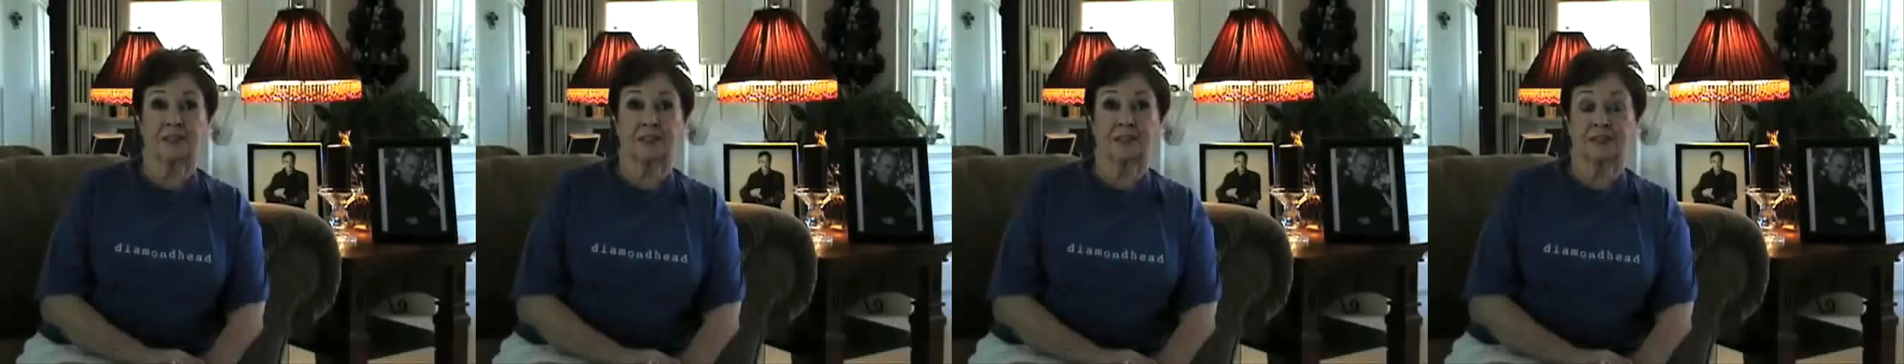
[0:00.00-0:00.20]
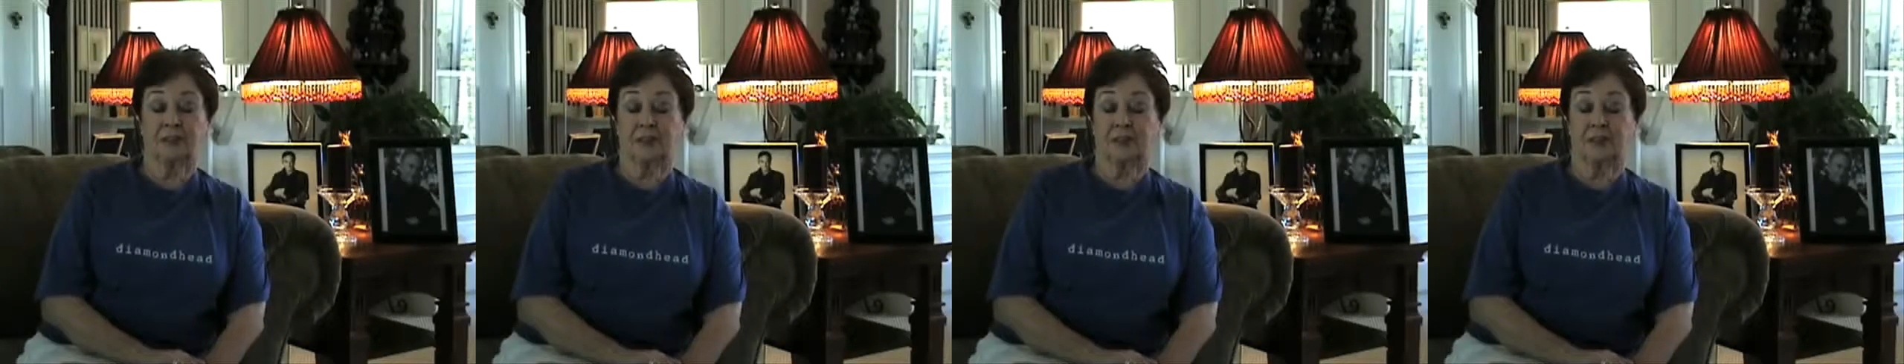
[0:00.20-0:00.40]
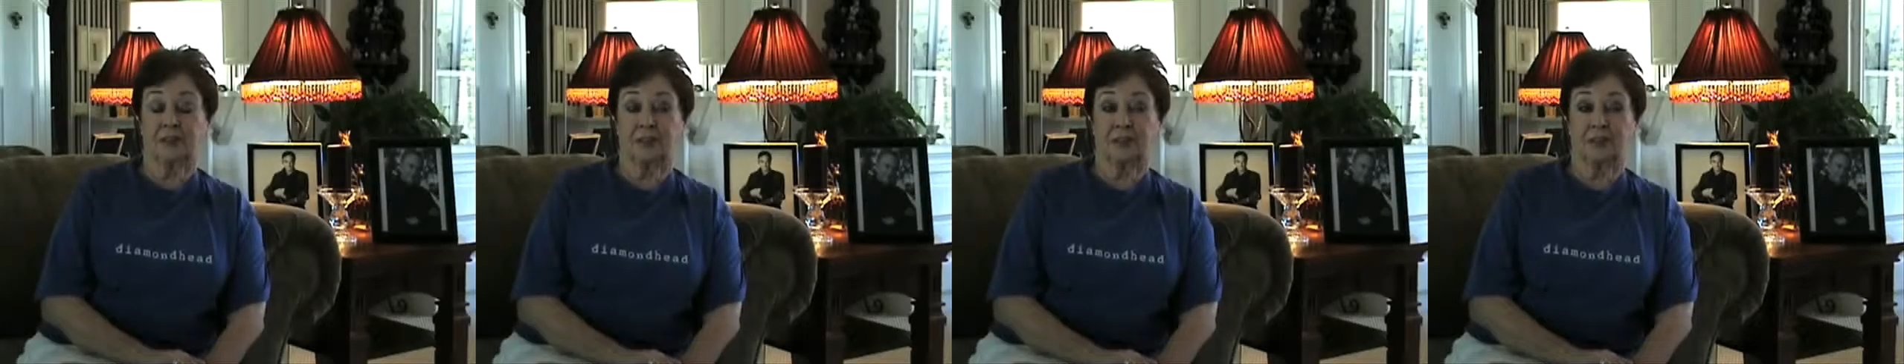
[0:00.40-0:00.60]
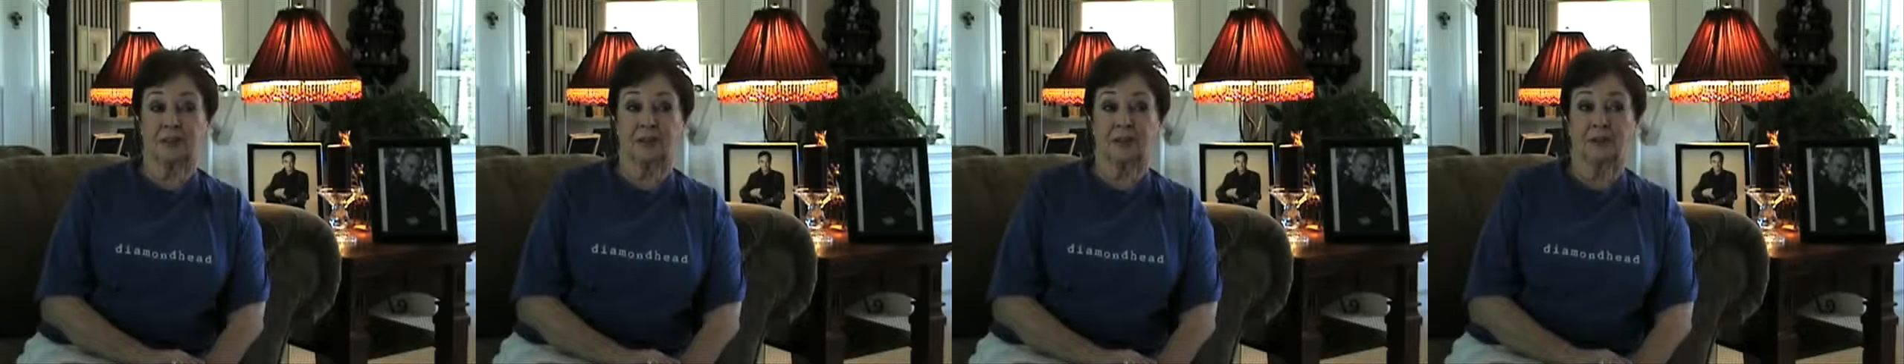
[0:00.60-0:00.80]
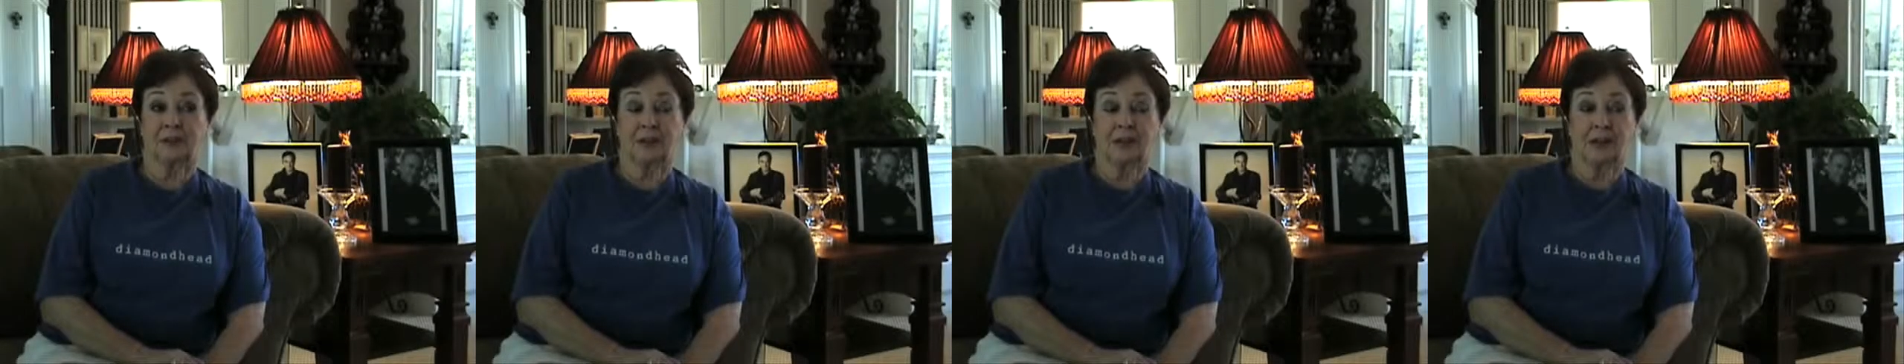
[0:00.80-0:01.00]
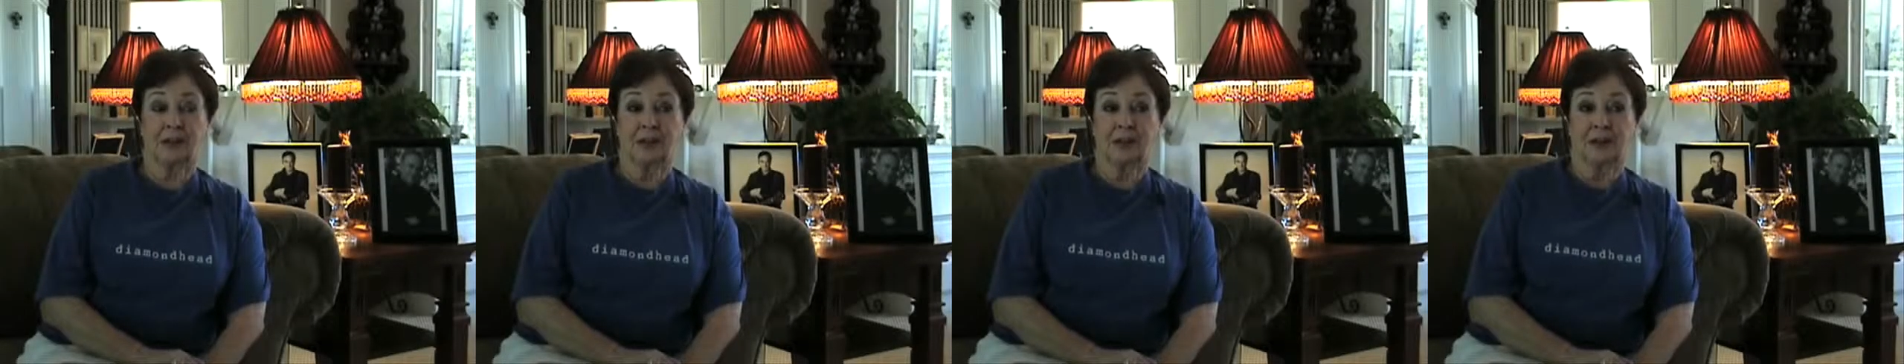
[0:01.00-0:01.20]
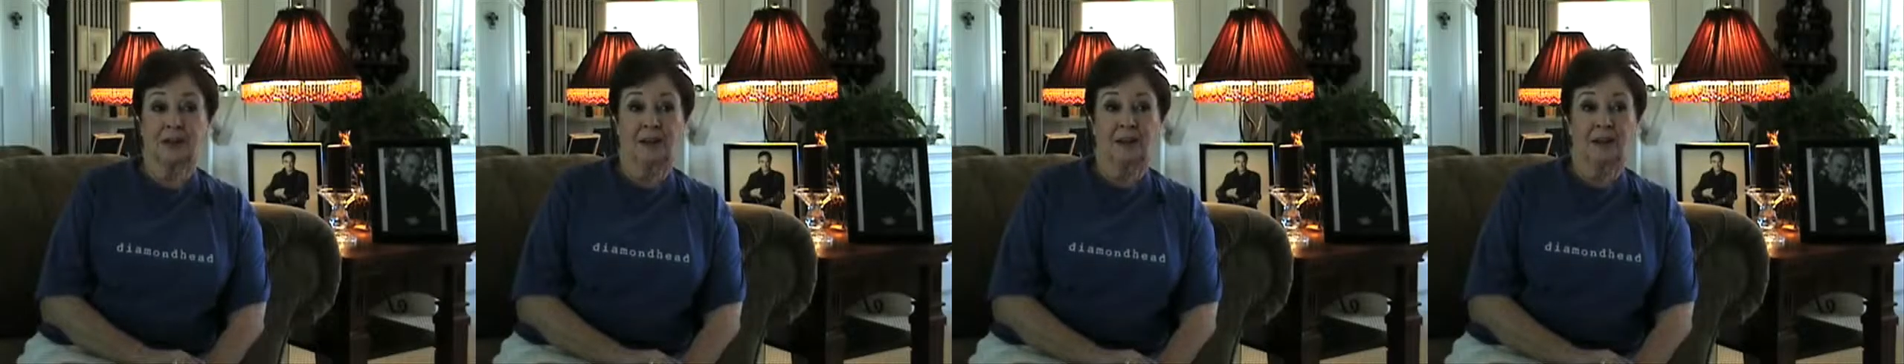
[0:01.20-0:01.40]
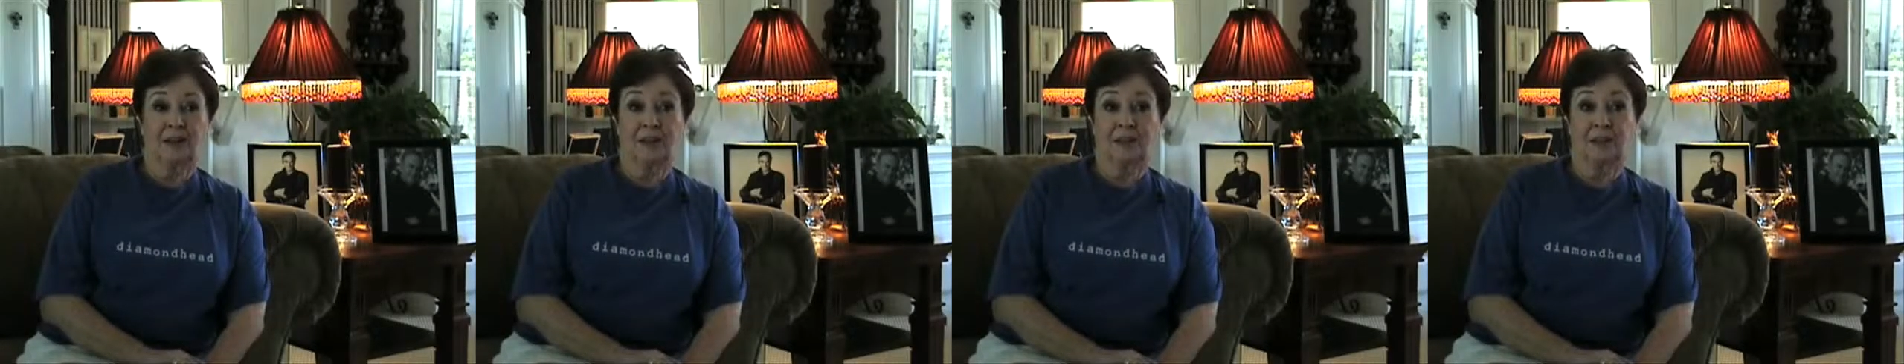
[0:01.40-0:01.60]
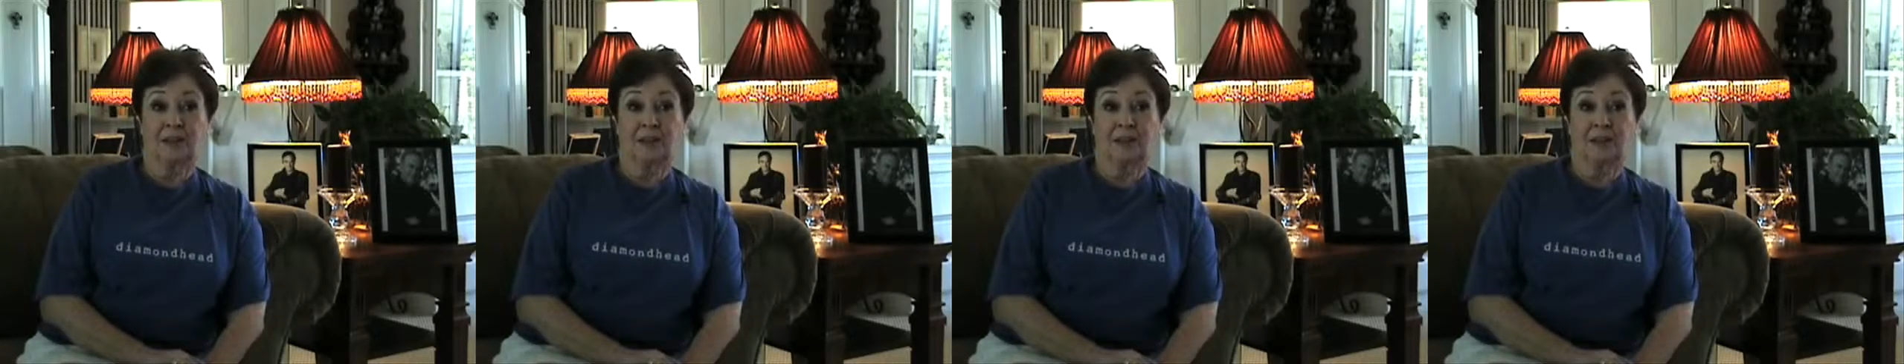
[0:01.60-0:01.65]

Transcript: you know, they're they